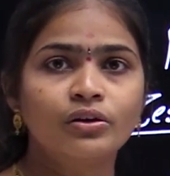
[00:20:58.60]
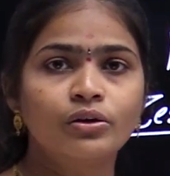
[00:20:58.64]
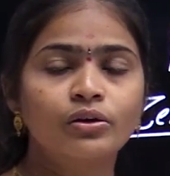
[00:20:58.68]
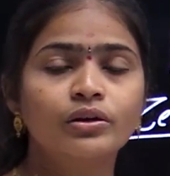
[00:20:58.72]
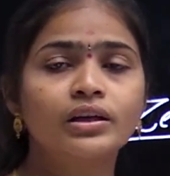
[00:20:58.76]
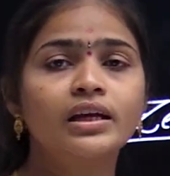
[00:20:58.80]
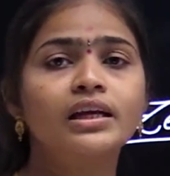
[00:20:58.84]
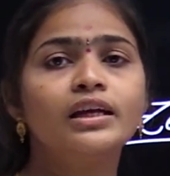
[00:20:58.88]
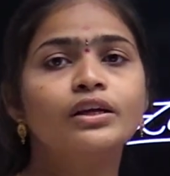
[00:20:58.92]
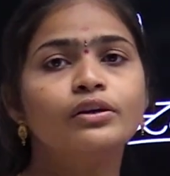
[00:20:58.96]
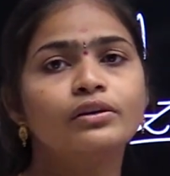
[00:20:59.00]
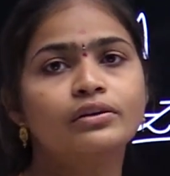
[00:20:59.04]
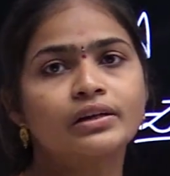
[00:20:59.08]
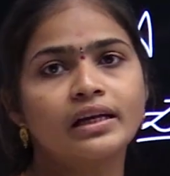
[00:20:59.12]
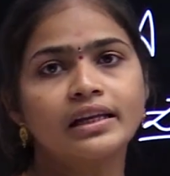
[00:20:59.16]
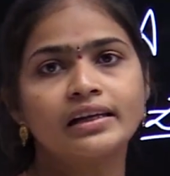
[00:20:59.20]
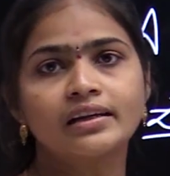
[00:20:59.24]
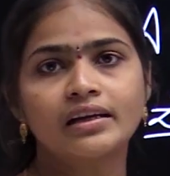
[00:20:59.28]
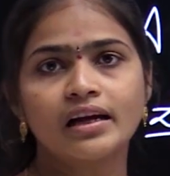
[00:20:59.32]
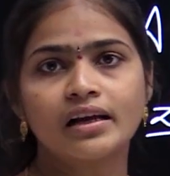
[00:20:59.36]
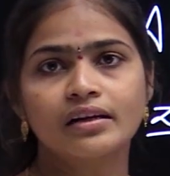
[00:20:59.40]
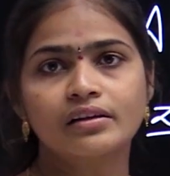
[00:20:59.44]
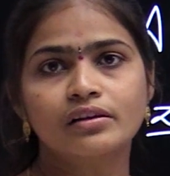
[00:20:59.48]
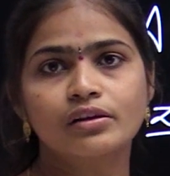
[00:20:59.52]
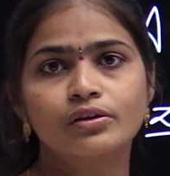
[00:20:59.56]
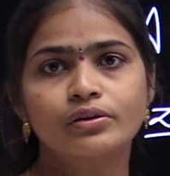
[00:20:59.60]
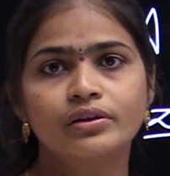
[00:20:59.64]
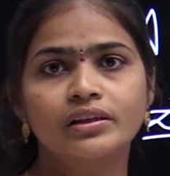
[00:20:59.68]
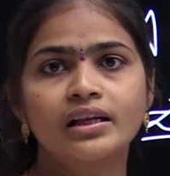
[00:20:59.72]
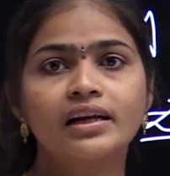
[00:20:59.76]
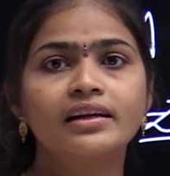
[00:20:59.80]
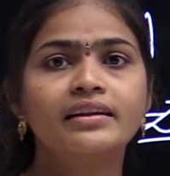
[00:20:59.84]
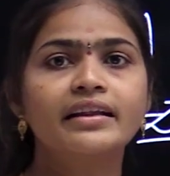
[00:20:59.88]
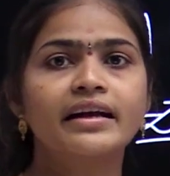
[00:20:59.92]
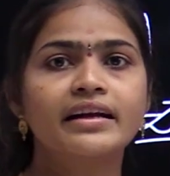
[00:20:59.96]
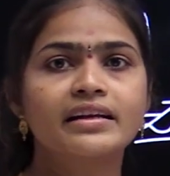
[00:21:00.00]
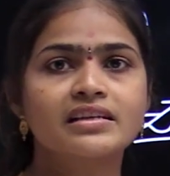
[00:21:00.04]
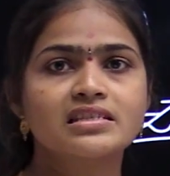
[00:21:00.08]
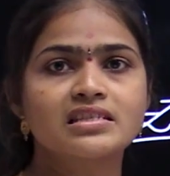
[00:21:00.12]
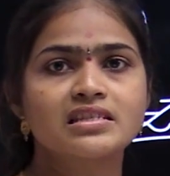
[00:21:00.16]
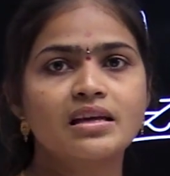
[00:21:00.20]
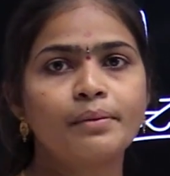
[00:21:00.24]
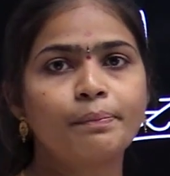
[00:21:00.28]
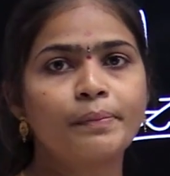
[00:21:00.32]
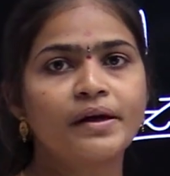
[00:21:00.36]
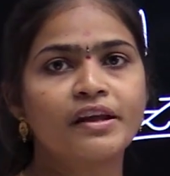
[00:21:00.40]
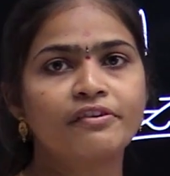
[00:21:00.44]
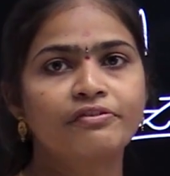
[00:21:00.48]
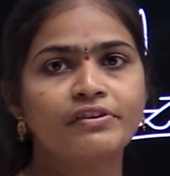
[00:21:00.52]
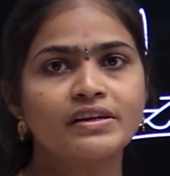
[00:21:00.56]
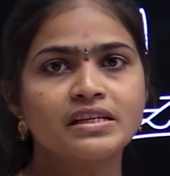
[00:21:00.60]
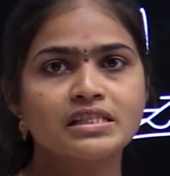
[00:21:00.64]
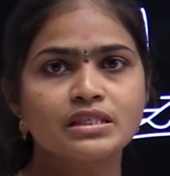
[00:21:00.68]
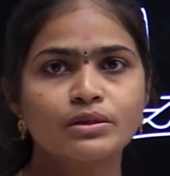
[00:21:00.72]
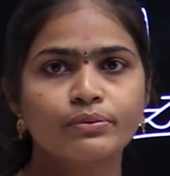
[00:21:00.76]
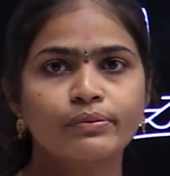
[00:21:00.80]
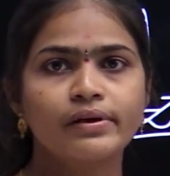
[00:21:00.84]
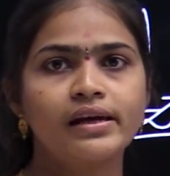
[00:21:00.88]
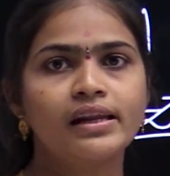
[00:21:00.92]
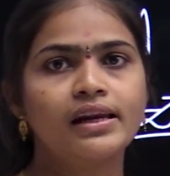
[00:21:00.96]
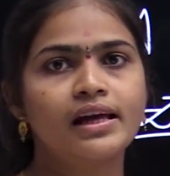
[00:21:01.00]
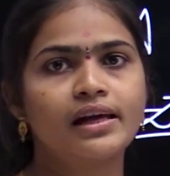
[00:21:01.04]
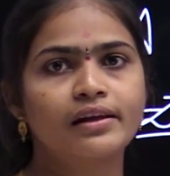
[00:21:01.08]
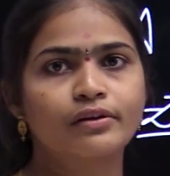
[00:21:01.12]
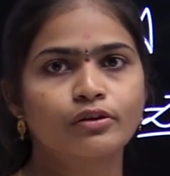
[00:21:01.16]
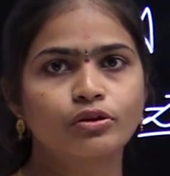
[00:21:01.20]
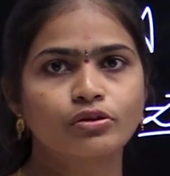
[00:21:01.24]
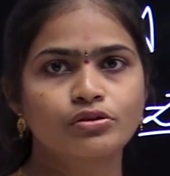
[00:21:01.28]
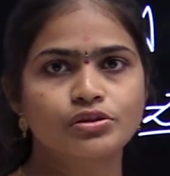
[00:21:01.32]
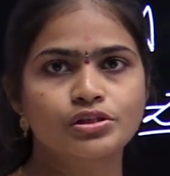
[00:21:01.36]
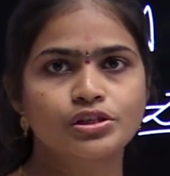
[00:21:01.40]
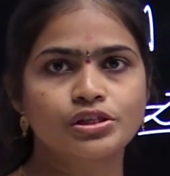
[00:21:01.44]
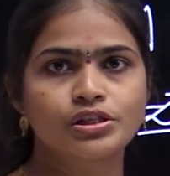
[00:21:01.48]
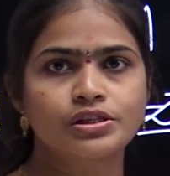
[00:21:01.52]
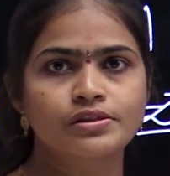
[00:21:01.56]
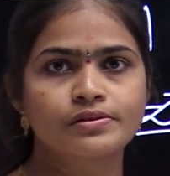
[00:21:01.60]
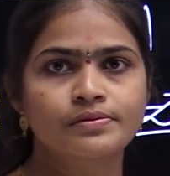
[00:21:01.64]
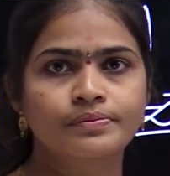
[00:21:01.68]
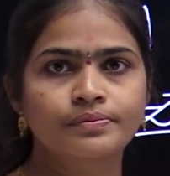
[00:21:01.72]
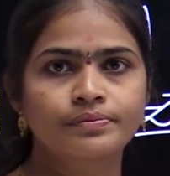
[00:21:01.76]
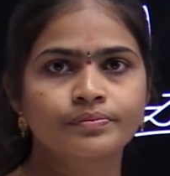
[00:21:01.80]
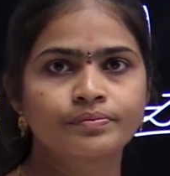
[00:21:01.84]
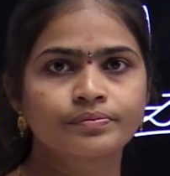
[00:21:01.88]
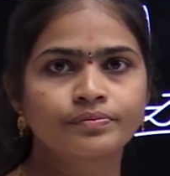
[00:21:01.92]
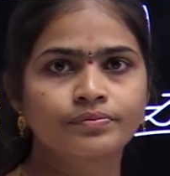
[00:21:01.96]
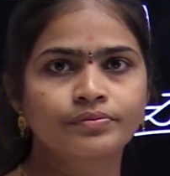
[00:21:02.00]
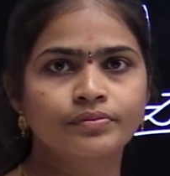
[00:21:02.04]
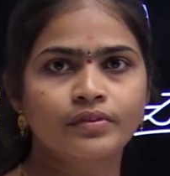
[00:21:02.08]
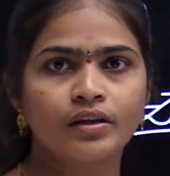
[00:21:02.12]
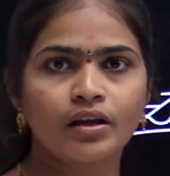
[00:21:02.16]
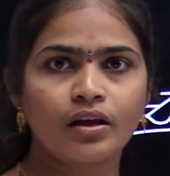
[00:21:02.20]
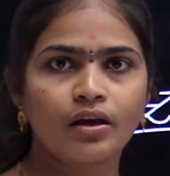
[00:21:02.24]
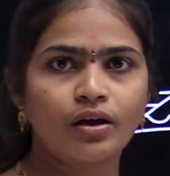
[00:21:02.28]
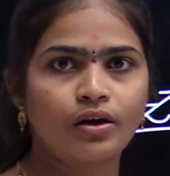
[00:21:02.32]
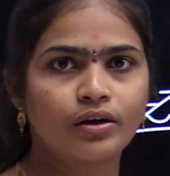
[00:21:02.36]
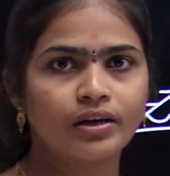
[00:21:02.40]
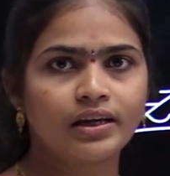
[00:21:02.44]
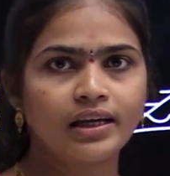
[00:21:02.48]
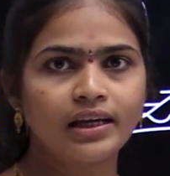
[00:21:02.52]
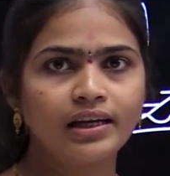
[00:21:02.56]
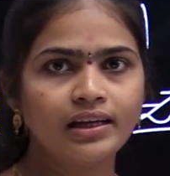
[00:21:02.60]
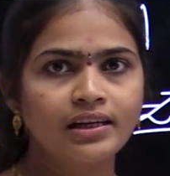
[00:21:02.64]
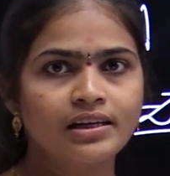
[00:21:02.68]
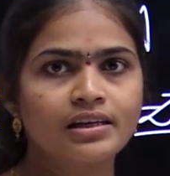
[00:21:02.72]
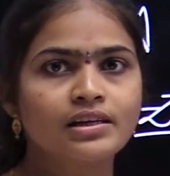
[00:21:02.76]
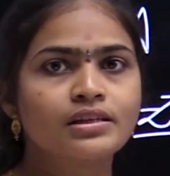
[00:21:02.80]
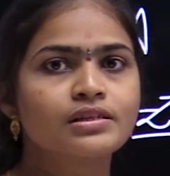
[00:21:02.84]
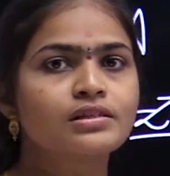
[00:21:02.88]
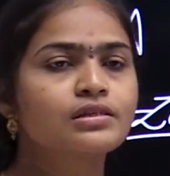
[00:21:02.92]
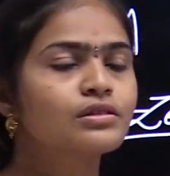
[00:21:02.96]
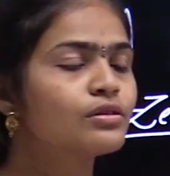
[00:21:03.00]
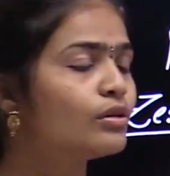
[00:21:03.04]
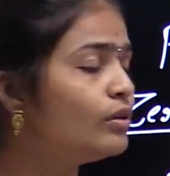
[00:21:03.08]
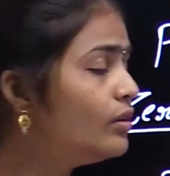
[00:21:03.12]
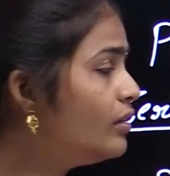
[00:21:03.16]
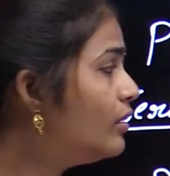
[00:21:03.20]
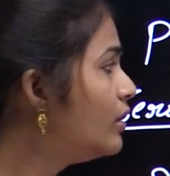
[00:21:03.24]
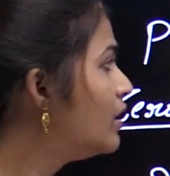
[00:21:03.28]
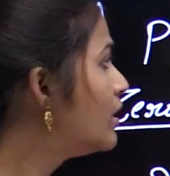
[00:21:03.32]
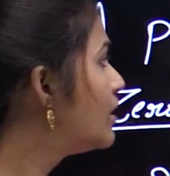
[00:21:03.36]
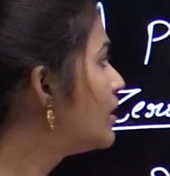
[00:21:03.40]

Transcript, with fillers: okay, you can conclude that that is a perfect square or not. Okay. So